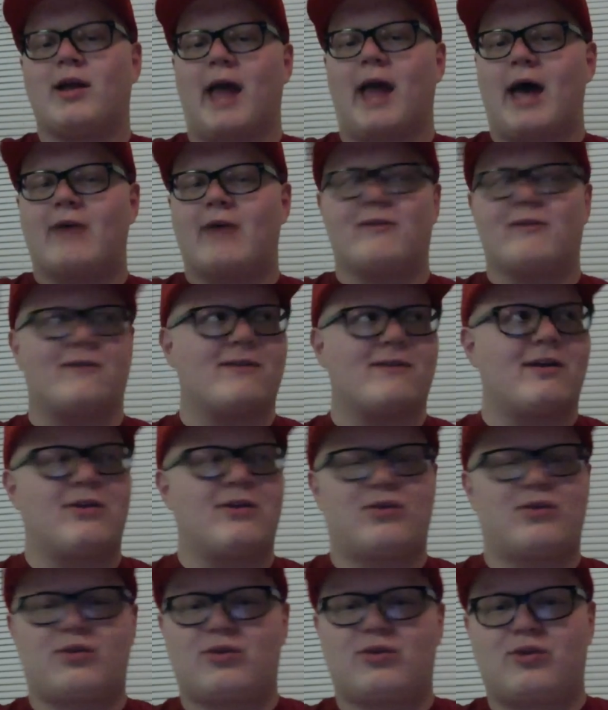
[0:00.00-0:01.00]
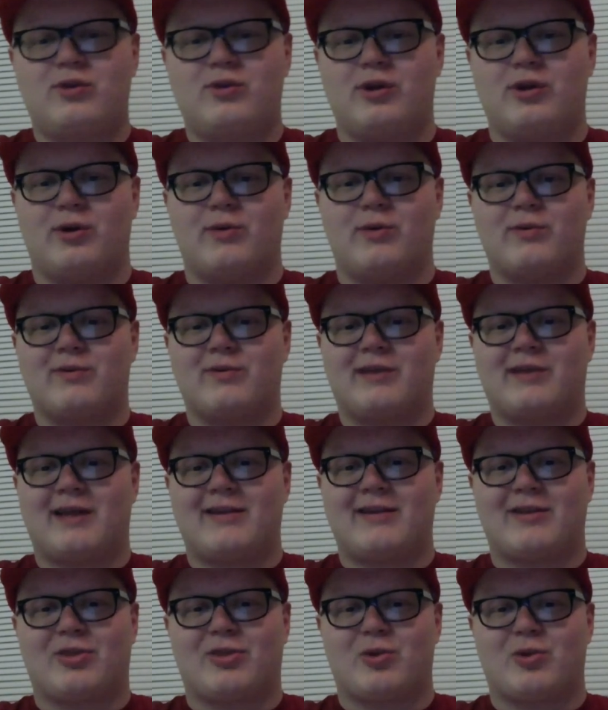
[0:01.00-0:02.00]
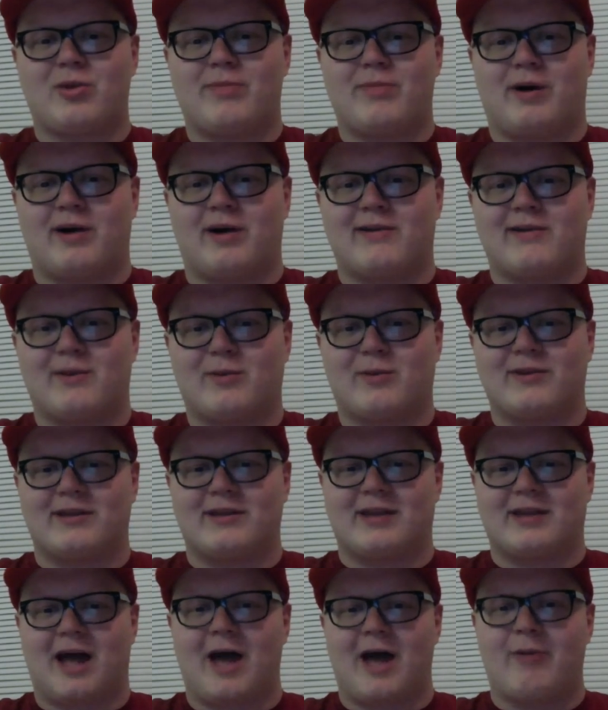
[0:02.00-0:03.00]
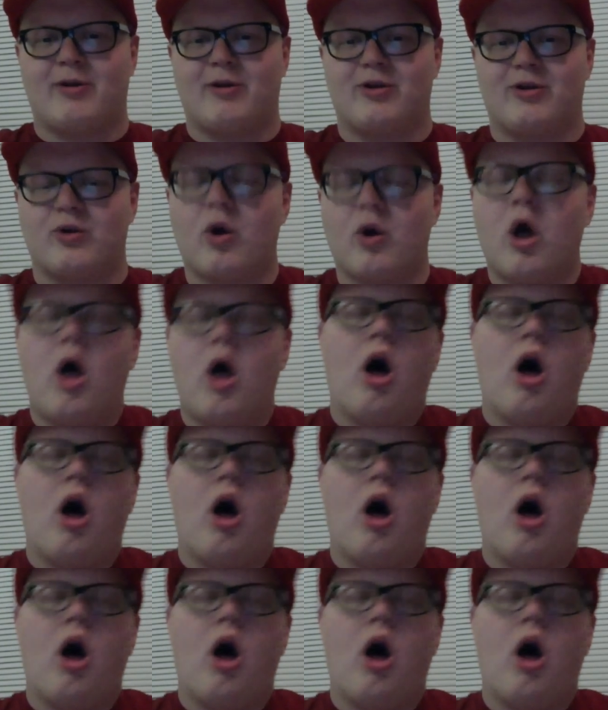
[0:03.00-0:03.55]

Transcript: Gas is got like $3. Like, what's a dime gonna do?